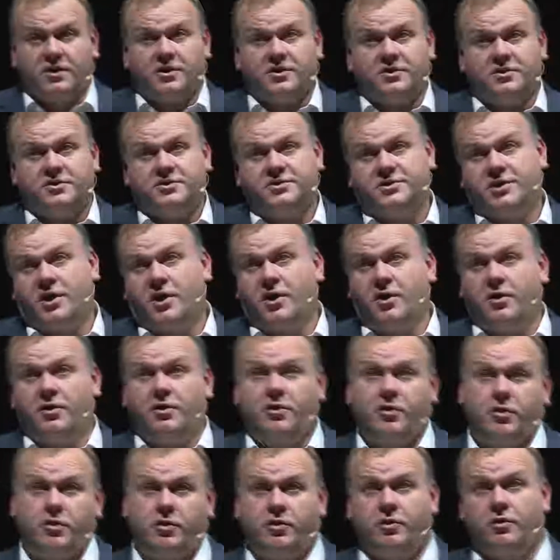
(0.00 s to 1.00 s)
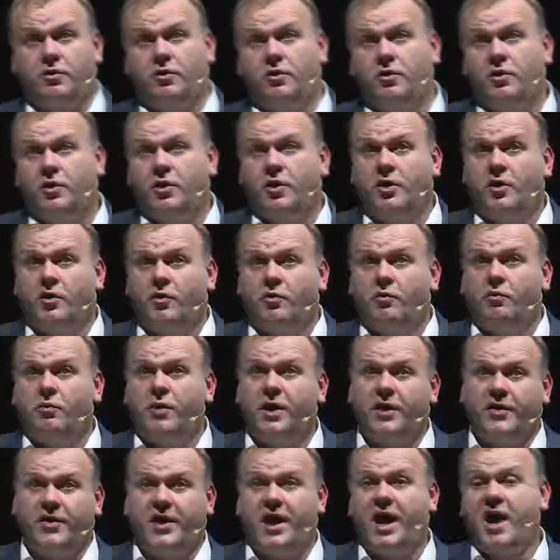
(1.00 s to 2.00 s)
So,
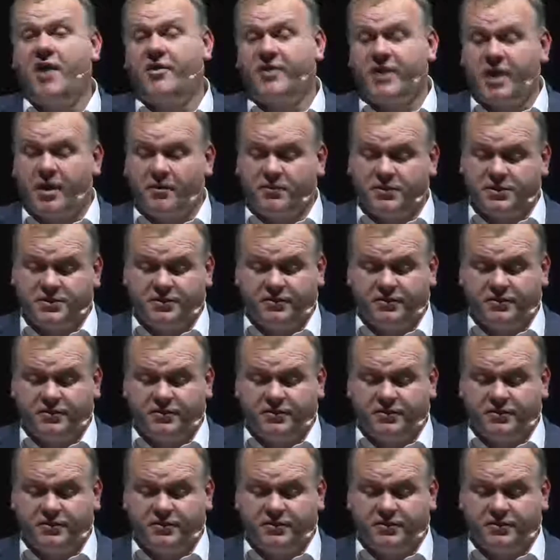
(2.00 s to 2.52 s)
one of the outcomes